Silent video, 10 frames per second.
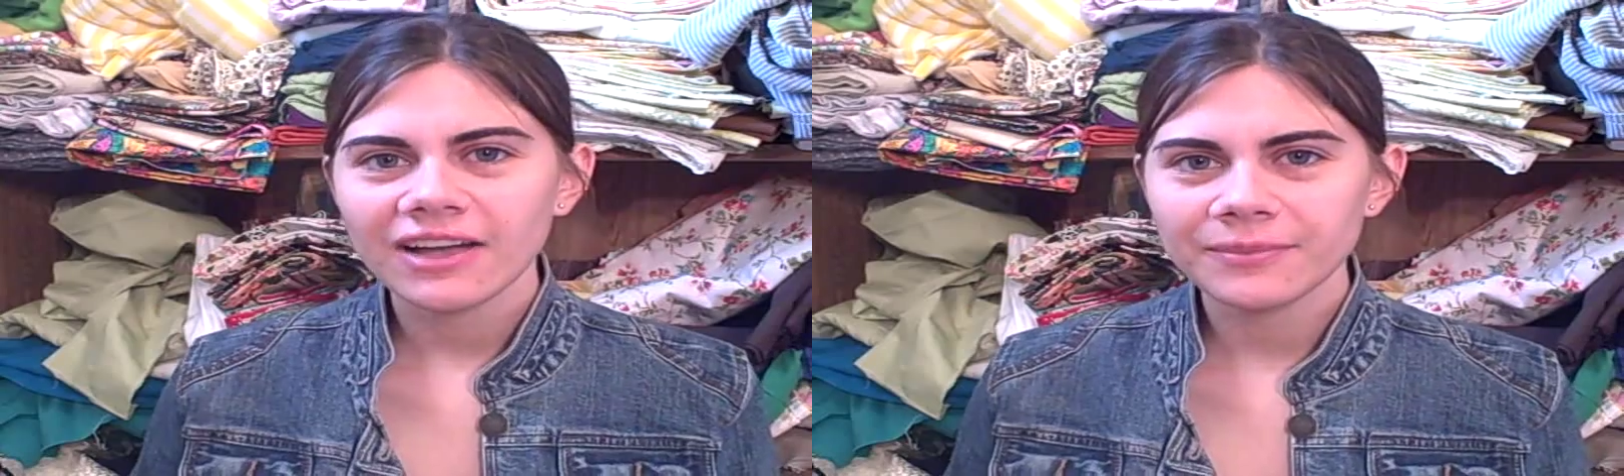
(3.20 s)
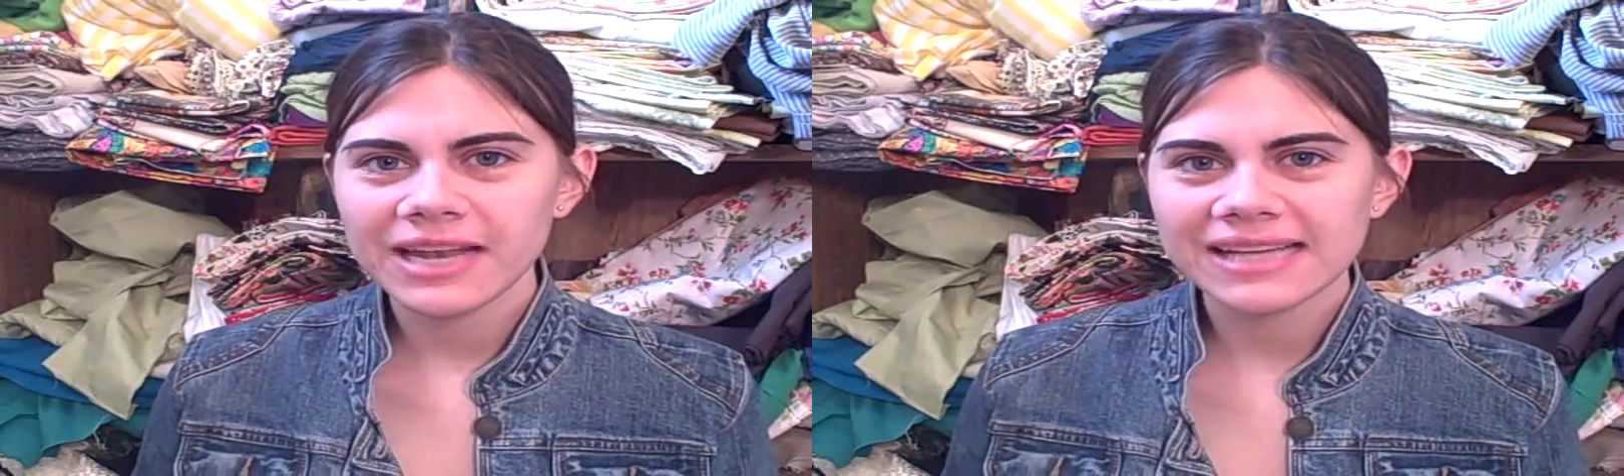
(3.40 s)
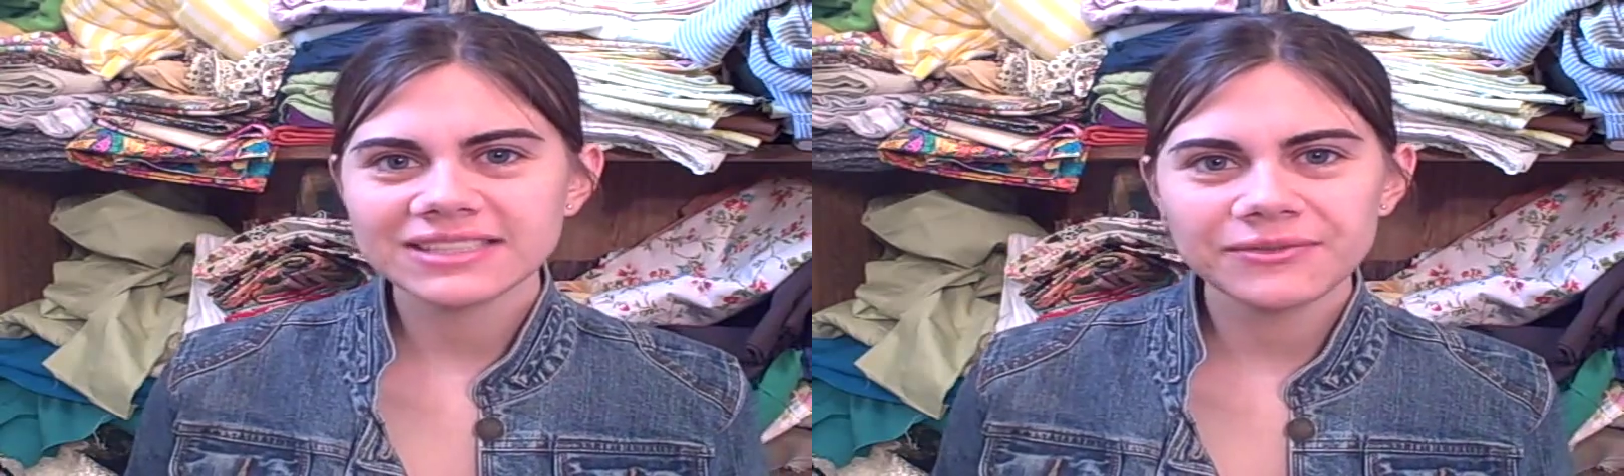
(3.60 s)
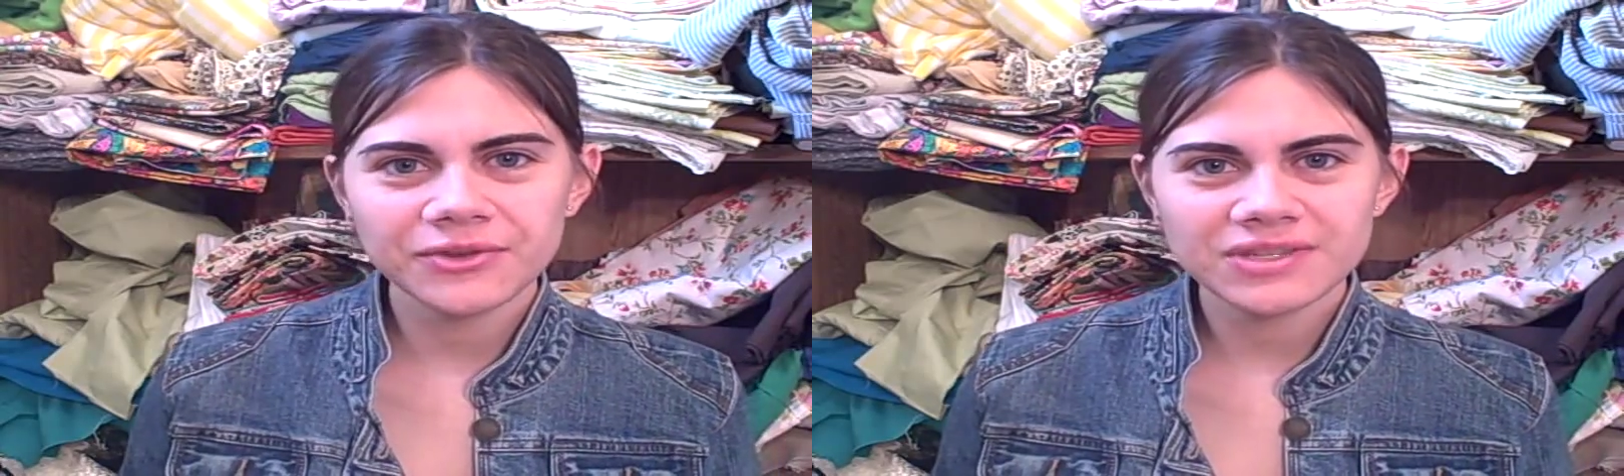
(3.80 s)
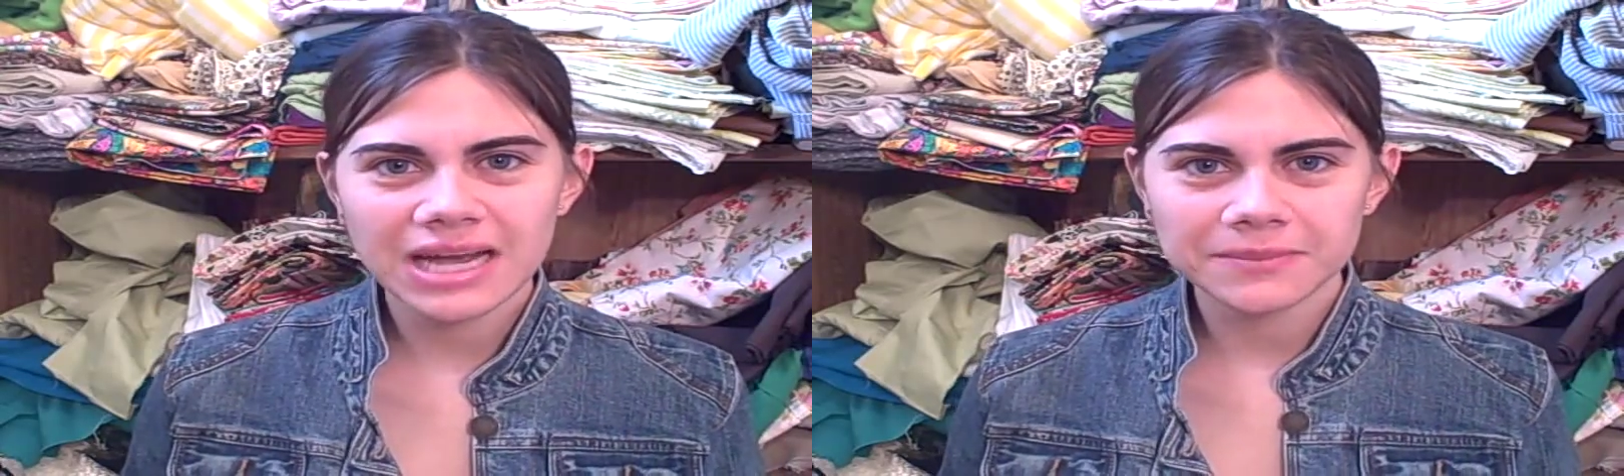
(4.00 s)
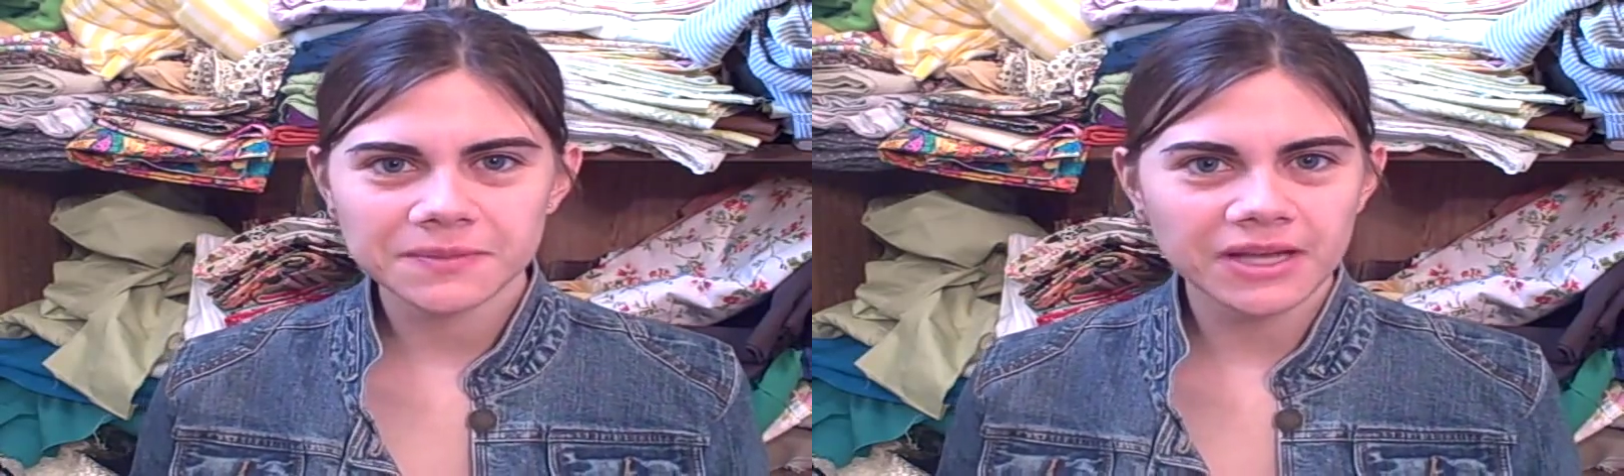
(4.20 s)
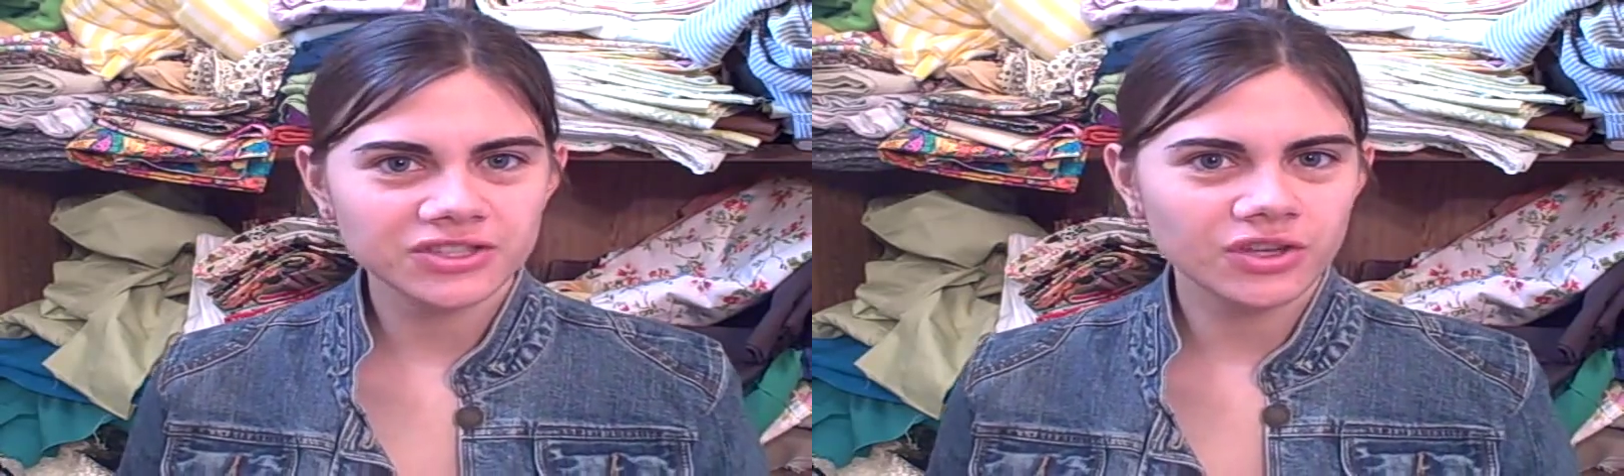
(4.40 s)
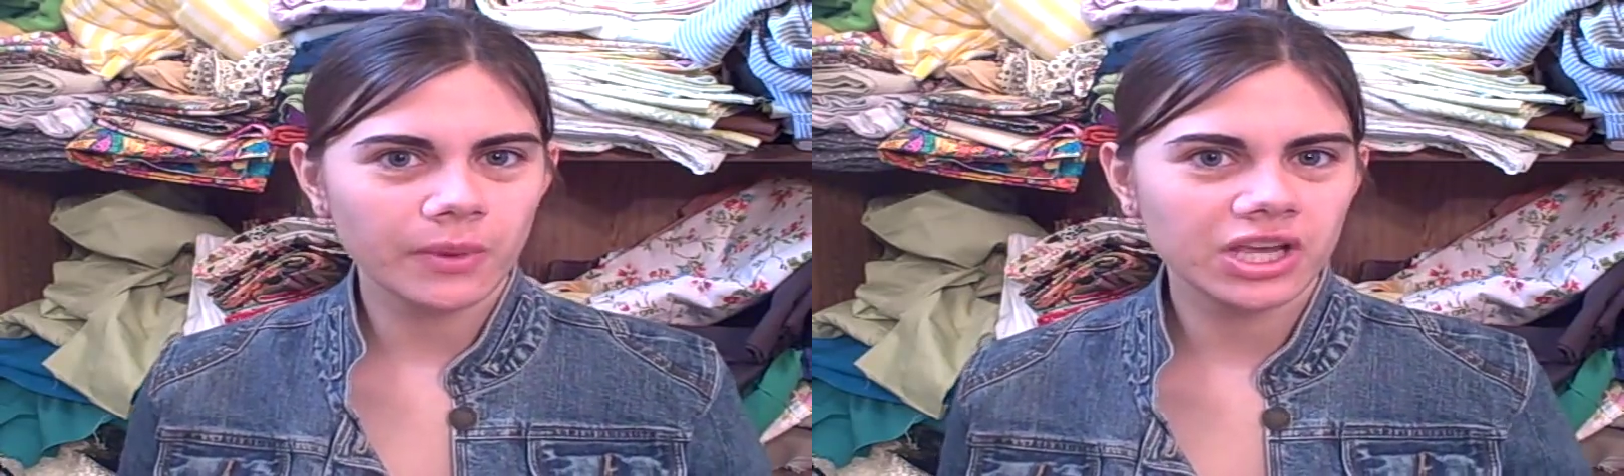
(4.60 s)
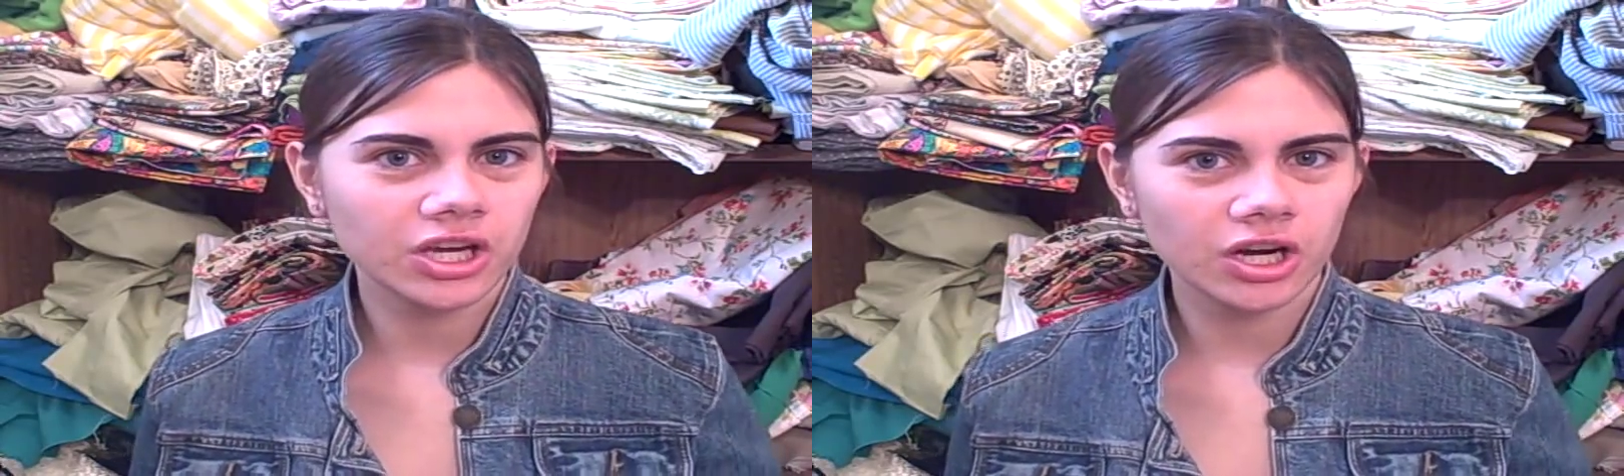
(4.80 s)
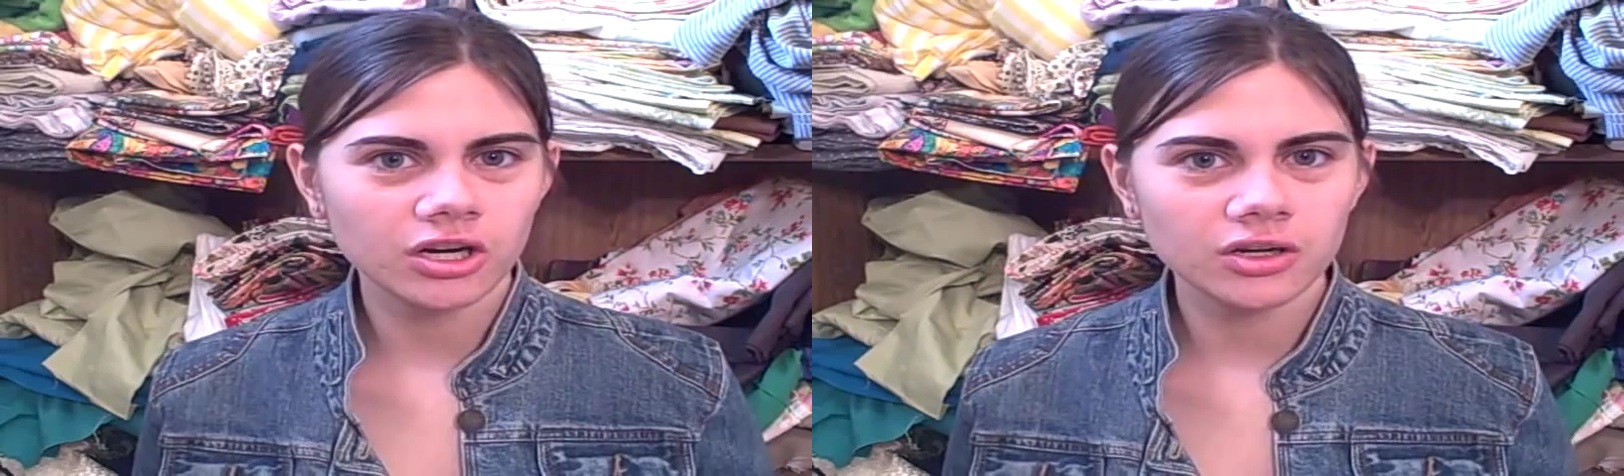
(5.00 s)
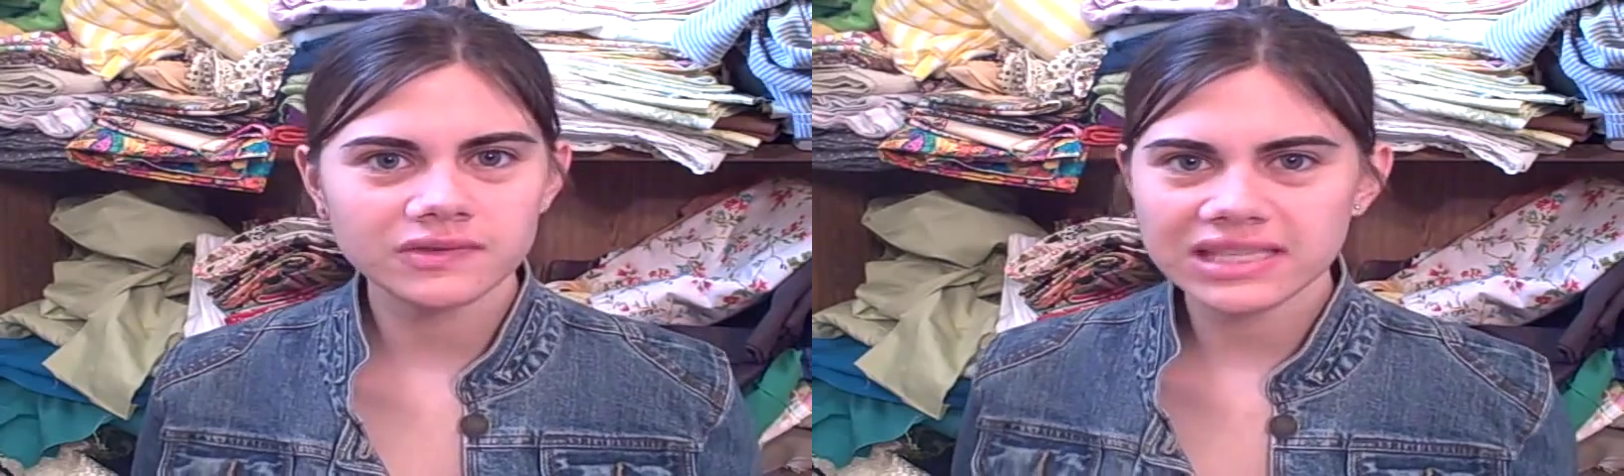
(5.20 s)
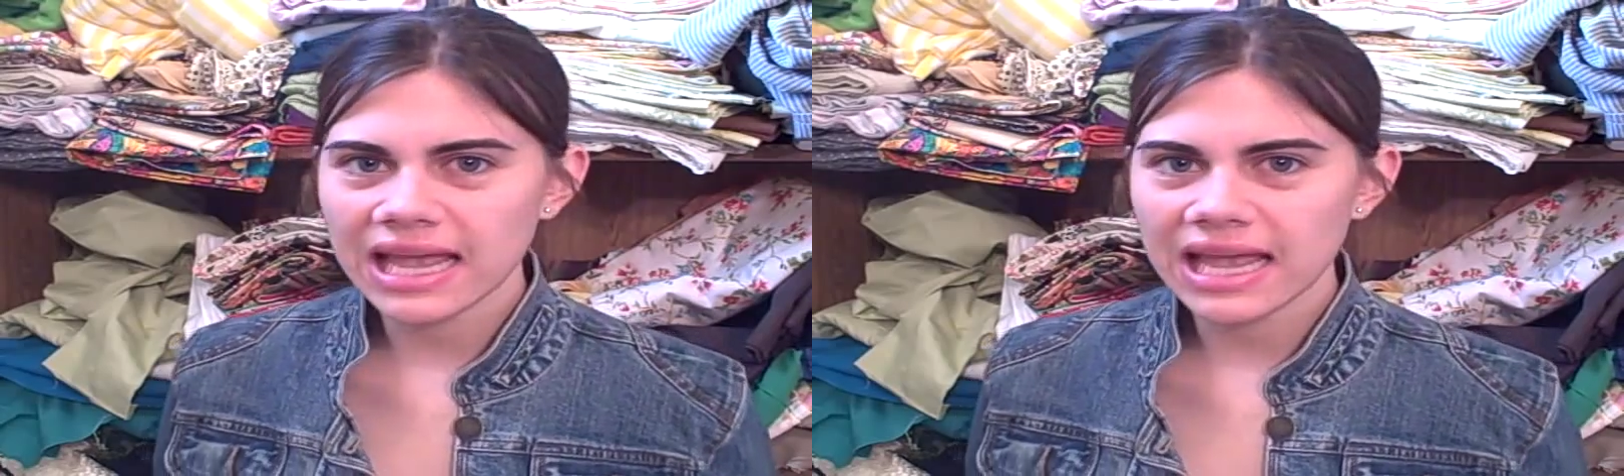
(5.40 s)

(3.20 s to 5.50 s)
I've been asked a few times about sewing curves